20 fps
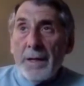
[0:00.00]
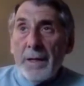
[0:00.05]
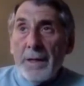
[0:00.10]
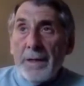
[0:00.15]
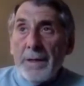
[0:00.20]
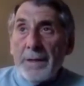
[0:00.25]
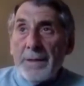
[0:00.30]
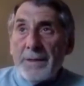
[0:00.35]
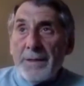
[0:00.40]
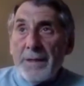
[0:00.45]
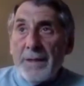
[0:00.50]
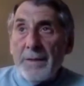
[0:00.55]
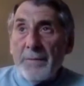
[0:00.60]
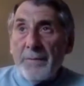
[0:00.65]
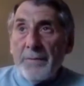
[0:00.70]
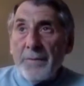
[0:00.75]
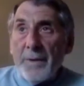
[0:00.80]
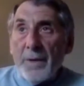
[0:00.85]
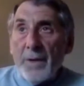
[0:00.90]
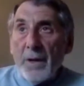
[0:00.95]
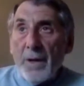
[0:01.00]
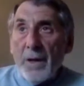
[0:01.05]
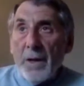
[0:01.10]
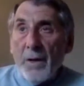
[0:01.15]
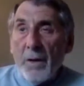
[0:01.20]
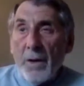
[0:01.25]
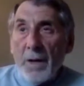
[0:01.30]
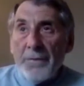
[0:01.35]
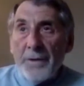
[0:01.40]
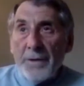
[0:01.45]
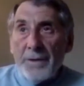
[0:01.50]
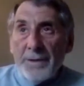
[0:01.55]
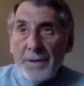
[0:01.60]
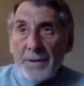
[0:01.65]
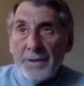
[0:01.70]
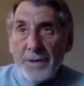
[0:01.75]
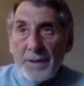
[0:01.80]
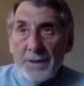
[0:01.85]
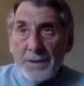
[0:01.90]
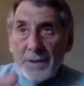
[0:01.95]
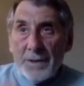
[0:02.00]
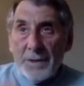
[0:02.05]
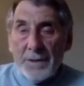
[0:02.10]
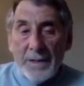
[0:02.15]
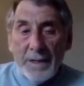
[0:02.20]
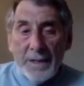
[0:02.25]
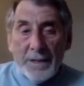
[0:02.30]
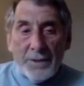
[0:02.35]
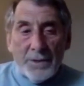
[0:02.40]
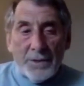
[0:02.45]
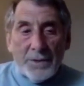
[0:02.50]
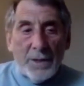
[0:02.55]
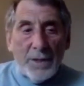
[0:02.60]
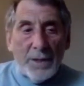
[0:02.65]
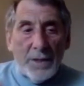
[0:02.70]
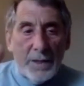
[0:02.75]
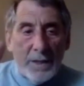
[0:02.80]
is that authenticity is contagious.